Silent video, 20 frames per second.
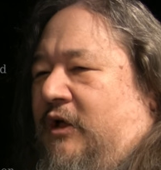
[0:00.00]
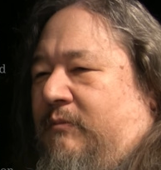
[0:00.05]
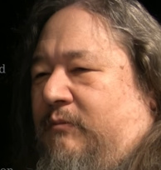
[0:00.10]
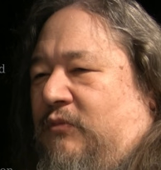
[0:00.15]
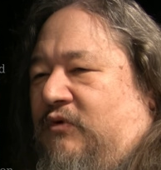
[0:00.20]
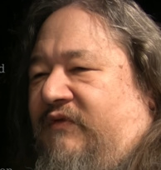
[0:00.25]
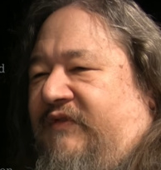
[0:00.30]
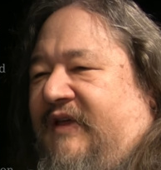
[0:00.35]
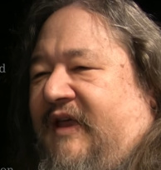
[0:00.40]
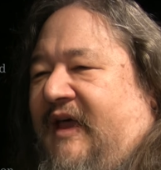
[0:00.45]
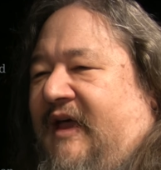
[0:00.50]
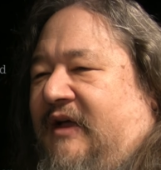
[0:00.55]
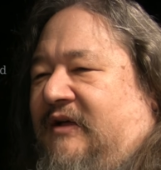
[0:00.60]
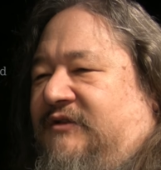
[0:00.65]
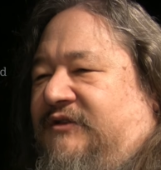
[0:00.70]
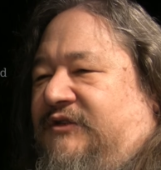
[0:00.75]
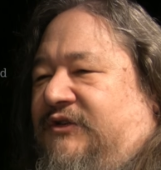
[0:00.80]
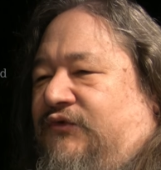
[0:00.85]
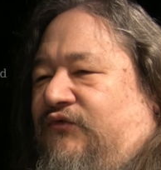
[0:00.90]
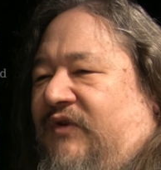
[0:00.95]
movie
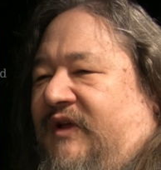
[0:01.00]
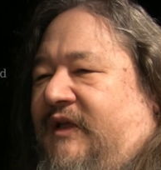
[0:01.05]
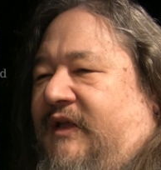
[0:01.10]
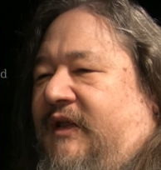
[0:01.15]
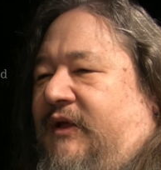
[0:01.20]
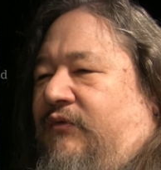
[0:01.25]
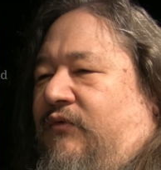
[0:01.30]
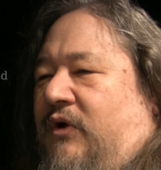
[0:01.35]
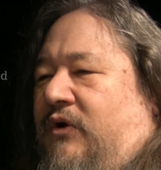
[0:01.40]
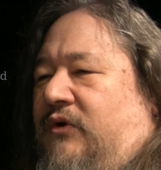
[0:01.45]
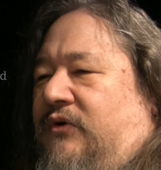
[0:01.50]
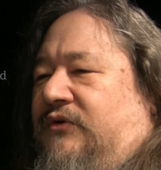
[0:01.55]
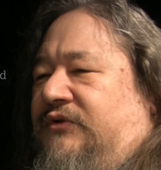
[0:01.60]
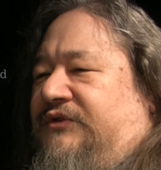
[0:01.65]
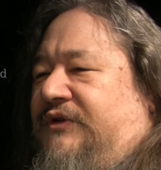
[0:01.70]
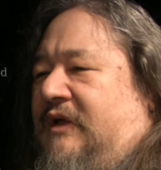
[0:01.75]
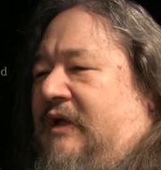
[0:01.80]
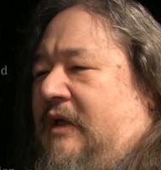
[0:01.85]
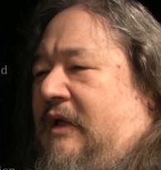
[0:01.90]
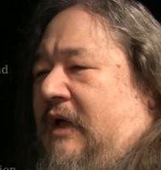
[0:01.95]
houses rickety
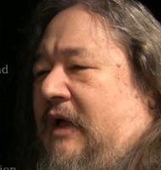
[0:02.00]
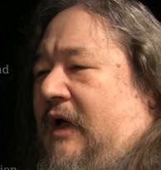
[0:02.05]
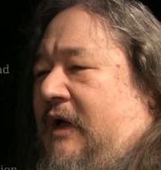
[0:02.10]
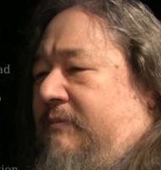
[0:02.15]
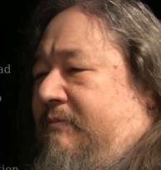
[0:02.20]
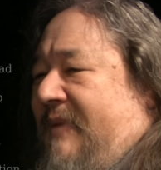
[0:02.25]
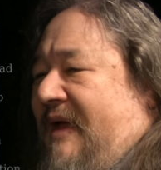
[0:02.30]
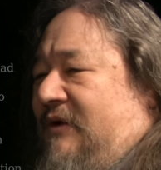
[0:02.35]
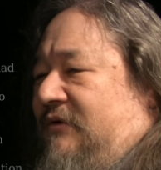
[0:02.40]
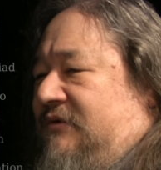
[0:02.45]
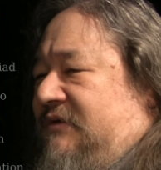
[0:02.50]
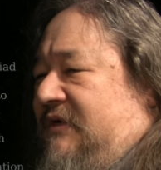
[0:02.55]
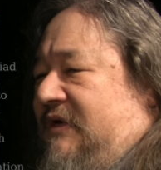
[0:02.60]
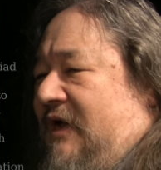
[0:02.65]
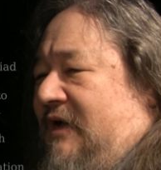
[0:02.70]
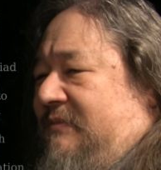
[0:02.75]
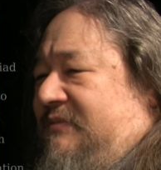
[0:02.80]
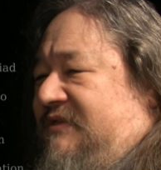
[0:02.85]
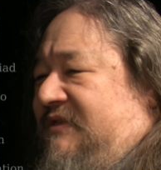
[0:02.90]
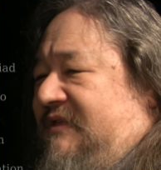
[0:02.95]
rows, on
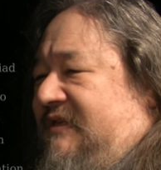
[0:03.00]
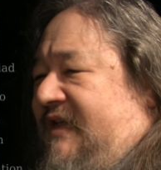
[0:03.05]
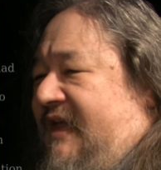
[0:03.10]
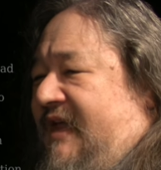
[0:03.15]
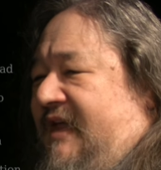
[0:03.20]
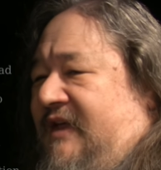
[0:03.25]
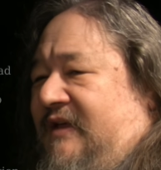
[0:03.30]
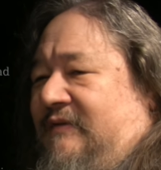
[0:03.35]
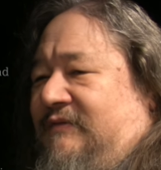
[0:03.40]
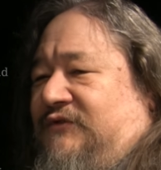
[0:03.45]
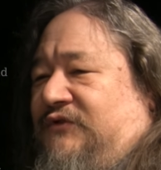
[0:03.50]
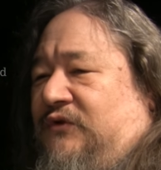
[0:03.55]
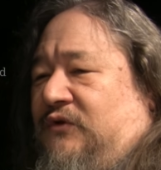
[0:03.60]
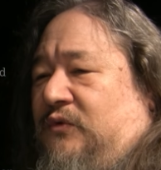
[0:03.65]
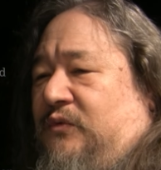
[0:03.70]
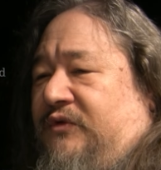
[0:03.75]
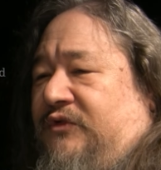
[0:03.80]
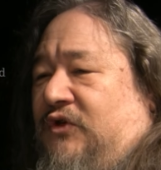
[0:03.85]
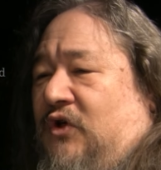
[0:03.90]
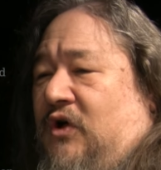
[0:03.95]
mountaintops in caves
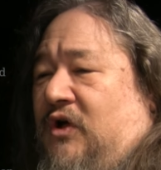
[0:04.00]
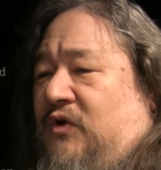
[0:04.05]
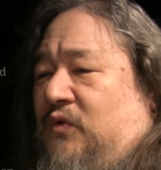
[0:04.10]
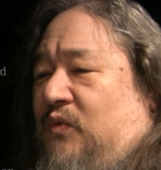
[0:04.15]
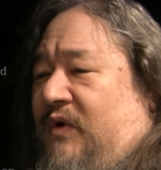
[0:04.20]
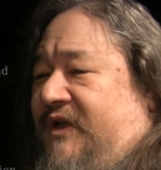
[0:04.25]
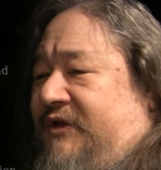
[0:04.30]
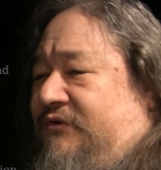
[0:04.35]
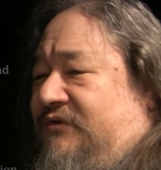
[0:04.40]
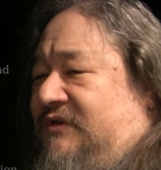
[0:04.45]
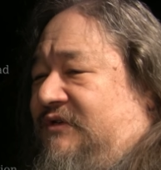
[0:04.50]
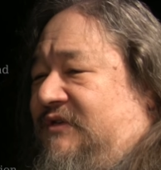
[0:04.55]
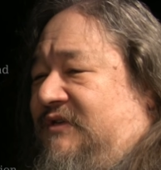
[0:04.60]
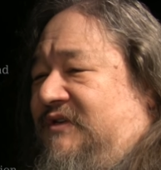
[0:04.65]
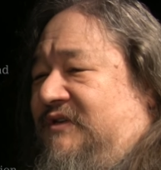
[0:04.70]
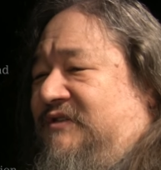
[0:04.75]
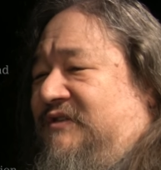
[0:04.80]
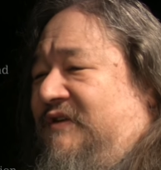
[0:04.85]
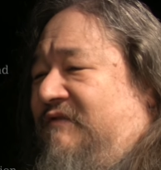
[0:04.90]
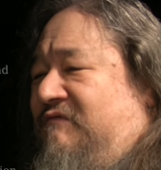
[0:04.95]
or with gaunt
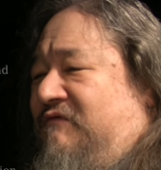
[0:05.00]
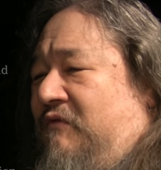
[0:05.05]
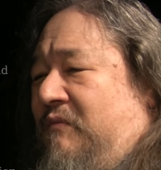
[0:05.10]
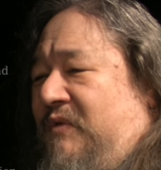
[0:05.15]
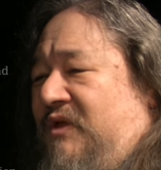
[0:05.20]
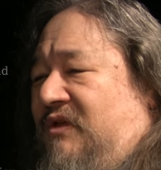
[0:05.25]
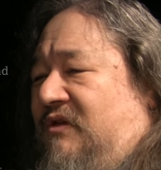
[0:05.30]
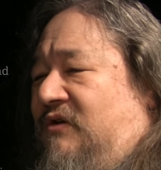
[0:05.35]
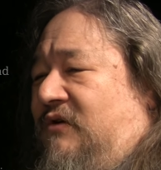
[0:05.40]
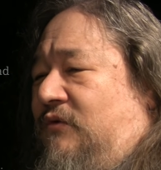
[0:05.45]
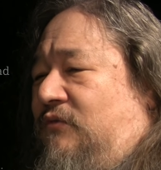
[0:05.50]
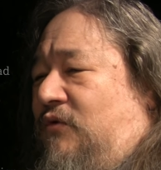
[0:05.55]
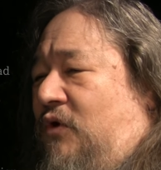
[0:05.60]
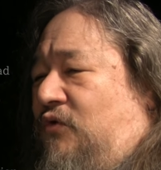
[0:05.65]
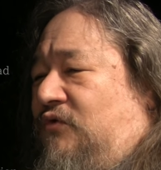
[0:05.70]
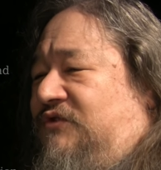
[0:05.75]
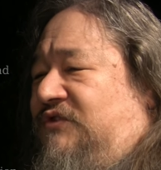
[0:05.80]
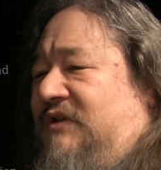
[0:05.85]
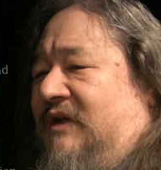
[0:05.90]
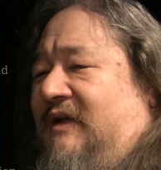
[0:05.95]
waitresses in familiar
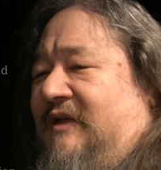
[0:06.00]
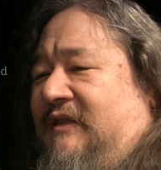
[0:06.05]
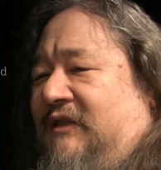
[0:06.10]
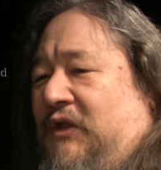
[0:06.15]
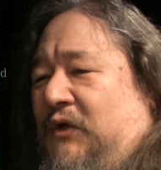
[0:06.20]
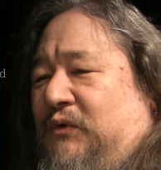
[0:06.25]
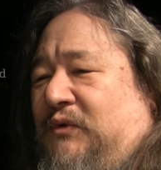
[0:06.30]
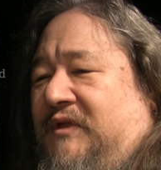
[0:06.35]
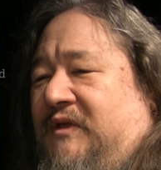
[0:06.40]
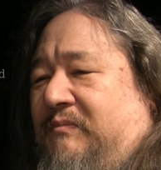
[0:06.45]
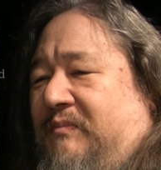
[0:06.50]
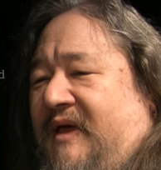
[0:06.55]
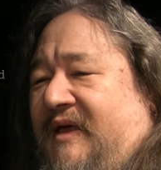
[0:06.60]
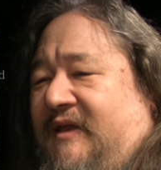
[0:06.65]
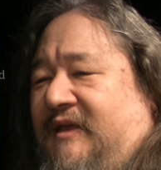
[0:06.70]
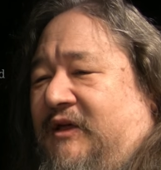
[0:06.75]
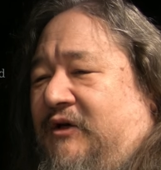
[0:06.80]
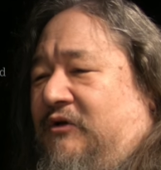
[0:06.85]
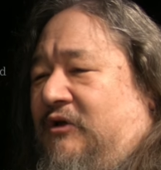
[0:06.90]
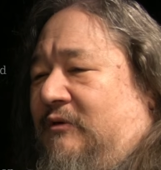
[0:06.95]
roadside lonely
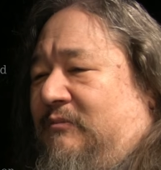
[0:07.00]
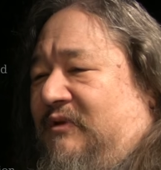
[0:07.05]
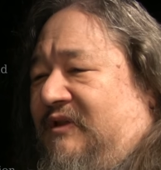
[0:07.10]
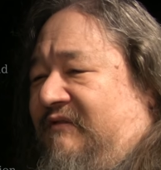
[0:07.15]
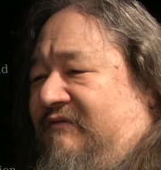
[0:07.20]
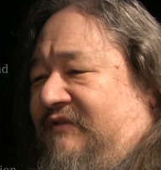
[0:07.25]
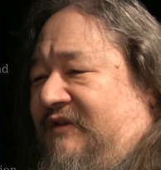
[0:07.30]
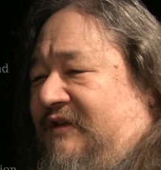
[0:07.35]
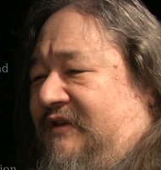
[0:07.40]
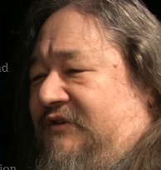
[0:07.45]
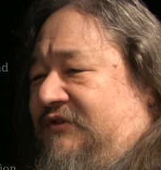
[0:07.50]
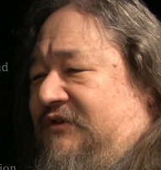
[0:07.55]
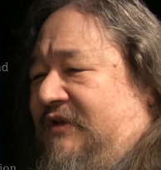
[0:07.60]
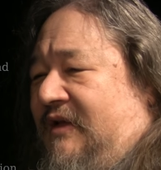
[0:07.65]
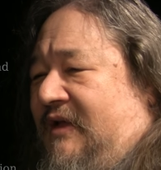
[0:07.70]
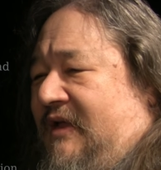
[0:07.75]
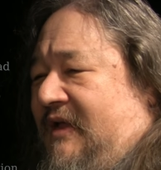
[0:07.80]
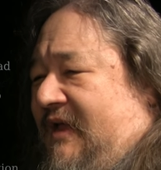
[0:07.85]
petticoat upliftings,